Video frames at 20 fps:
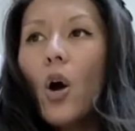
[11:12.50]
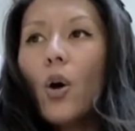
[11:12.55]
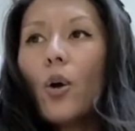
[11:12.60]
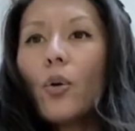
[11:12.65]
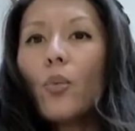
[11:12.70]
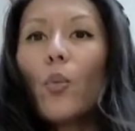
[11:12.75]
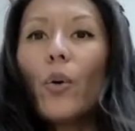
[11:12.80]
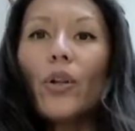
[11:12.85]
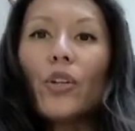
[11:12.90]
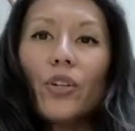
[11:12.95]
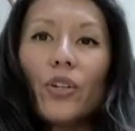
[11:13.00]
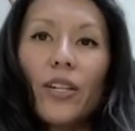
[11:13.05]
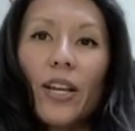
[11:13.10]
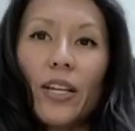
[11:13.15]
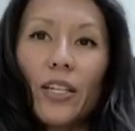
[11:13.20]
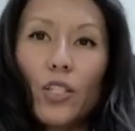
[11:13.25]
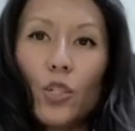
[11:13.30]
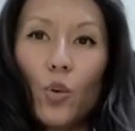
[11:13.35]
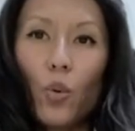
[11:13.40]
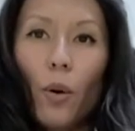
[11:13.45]
when you're
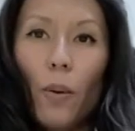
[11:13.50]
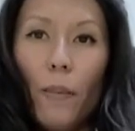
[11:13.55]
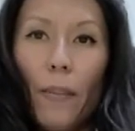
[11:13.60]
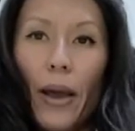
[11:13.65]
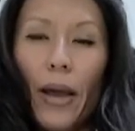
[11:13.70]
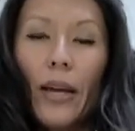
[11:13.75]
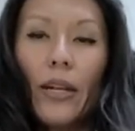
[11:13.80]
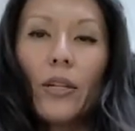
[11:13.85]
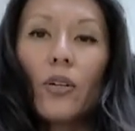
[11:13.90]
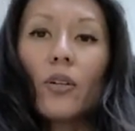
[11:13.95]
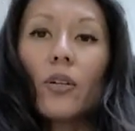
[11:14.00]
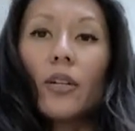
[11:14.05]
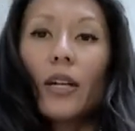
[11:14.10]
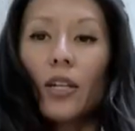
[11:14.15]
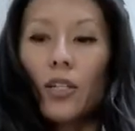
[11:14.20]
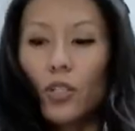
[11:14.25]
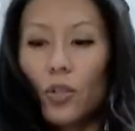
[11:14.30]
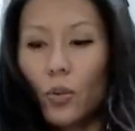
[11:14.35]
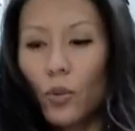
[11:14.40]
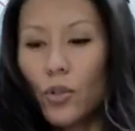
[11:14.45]
next to a bed or
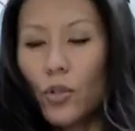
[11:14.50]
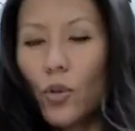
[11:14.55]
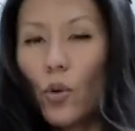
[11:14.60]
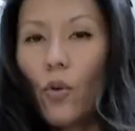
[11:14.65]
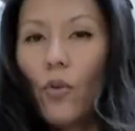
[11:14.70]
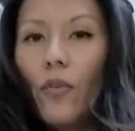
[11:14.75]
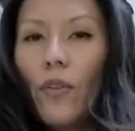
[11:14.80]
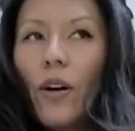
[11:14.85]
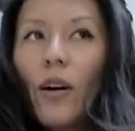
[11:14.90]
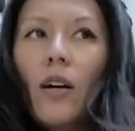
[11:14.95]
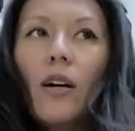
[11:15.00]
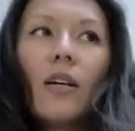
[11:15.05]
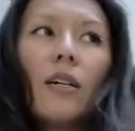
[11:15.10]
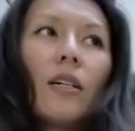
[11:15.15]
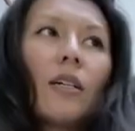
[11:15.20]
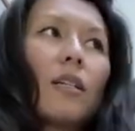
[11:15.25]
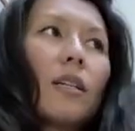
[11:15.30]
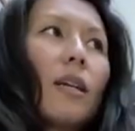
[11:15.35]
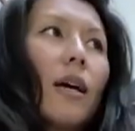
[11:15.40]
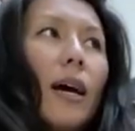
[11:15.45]
next to a sofa.
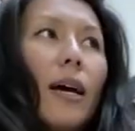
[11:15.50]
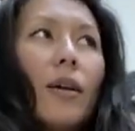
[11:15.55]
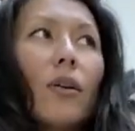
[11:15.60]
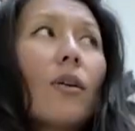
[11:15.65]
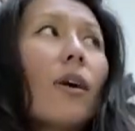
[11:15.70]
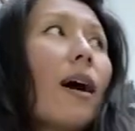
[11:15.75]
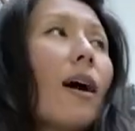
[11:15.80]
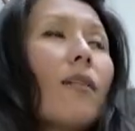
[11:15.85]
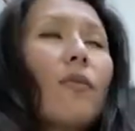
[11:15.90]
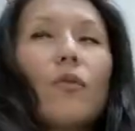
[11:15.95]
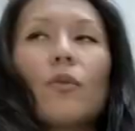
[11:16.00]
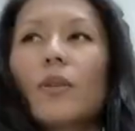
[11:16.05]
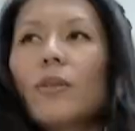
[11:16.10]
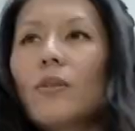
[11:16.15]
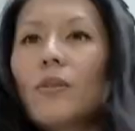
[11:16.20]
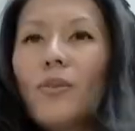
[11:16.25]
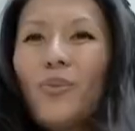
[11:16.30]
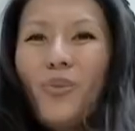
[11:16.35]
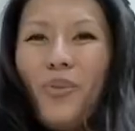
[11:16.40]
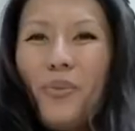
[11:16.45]
Now, I don't have
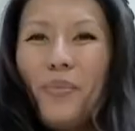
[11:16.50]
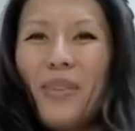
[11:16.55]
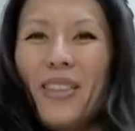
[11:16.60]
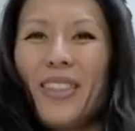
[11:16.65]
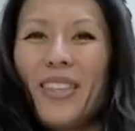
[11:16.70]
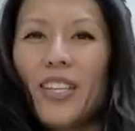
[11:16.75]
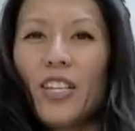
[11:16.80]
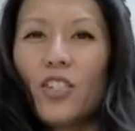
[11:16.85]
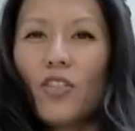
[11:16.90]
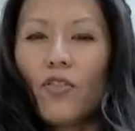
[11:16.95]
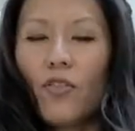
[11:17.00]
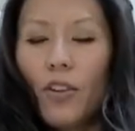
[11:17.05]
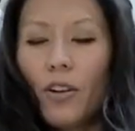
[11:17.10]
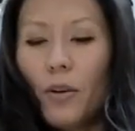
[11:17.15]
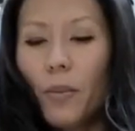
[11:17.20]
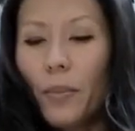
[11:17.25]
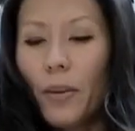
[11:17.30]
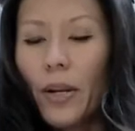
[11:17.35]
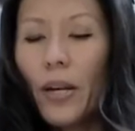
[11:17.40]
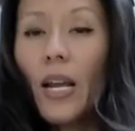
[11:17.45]
one with me in the kitchen here,
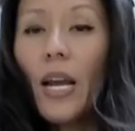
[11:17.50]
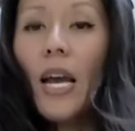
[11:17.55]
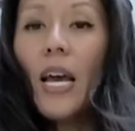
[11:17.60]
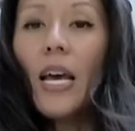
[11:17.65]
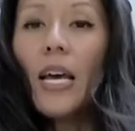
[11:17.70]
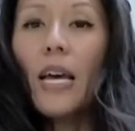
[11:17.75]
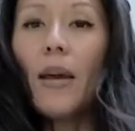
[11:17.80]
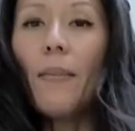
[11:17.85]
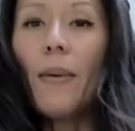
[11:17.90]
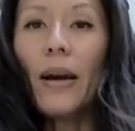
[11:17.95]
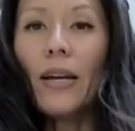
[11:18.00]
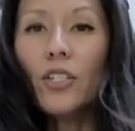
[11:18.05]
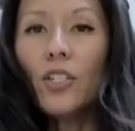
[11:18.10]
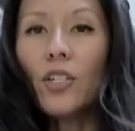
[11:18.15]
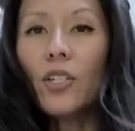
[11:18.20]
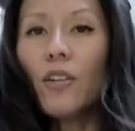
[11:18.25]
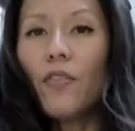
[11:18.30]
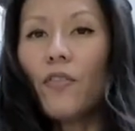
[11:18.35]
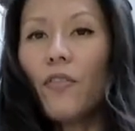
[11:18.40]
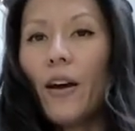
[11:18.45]
but
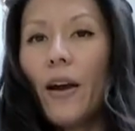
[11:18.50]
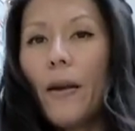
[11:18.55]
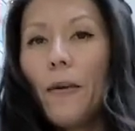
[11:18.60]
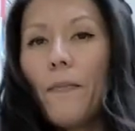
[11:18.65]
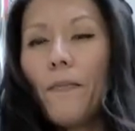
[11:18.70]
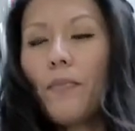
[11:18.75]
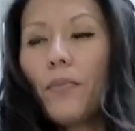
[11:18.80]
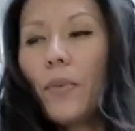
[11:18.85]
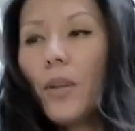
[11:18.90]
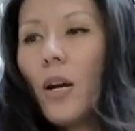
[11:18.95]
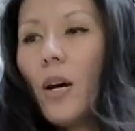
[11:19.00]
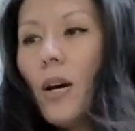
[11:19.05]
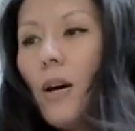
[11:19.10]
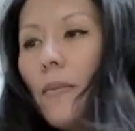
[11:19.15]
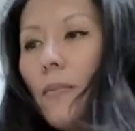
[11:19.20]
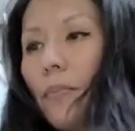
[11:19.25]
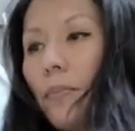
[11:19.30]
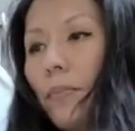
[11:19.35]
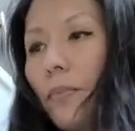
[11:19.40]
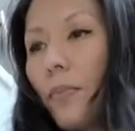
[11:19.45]
imagine if
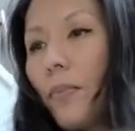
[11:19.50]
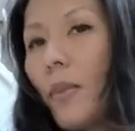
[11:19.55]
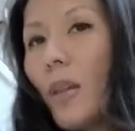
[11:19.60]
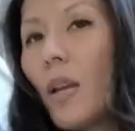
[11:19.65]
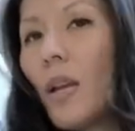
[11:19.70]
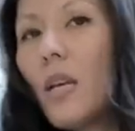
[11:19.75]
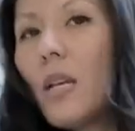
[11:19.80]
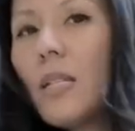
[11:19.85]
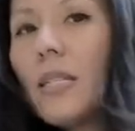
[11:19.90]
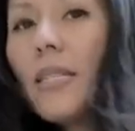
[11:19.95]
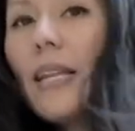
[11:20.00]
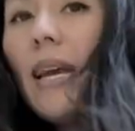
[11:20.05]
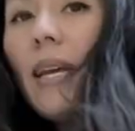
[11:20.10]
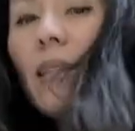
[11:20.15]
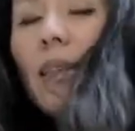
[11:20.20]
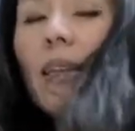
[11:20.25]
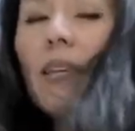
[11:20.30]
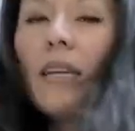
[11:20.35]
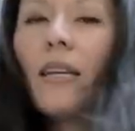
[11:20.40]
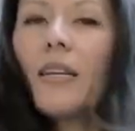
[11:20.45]
I'm
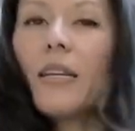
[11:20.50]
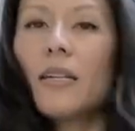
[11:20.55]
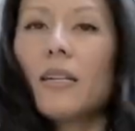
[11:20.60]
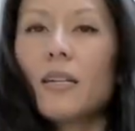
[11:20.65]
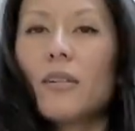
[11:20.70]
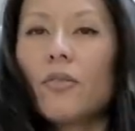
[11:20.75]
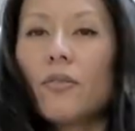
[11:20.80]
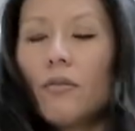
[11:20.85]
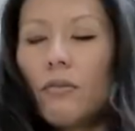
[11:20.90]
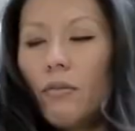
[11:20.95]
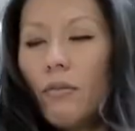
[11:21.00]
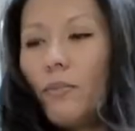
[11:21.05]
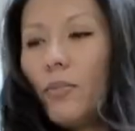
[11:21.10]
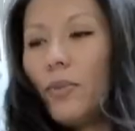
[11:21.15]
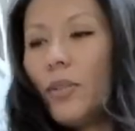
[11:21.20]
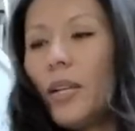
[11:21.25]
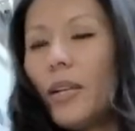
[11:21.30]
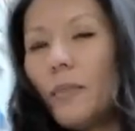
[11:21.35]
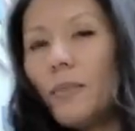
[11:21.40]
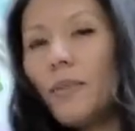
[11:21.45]
standing, pretend I'm